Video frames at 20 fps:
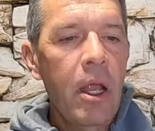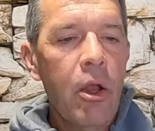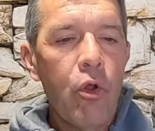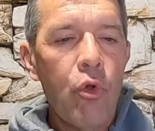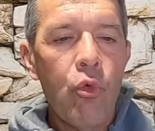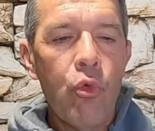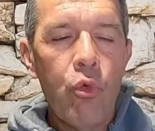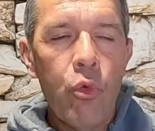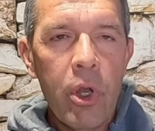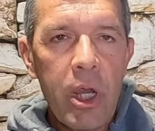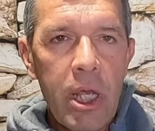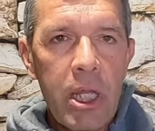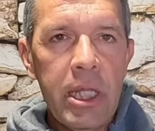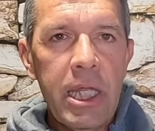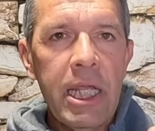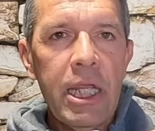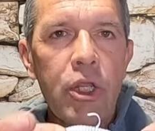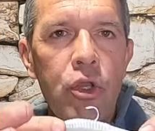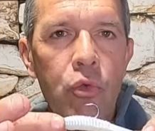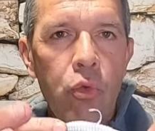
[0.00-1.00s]

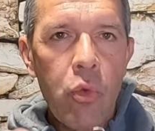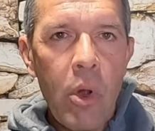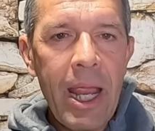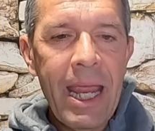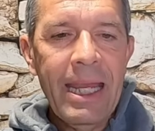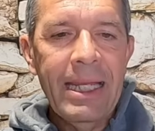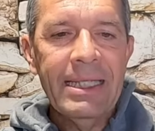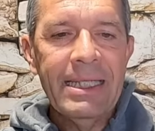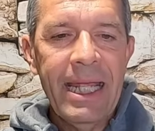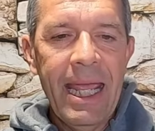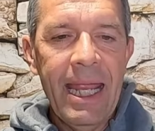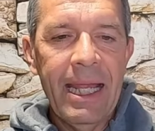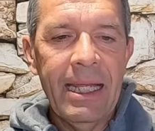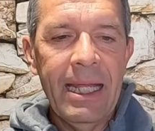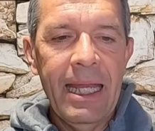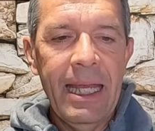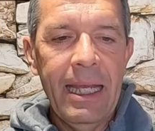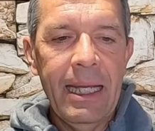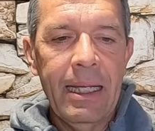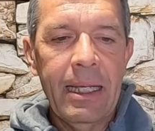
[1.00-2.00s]
Really great
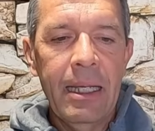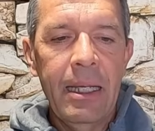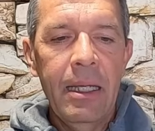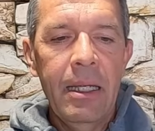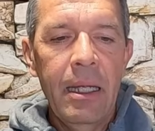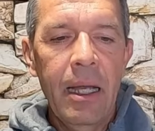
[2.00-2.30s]
technique.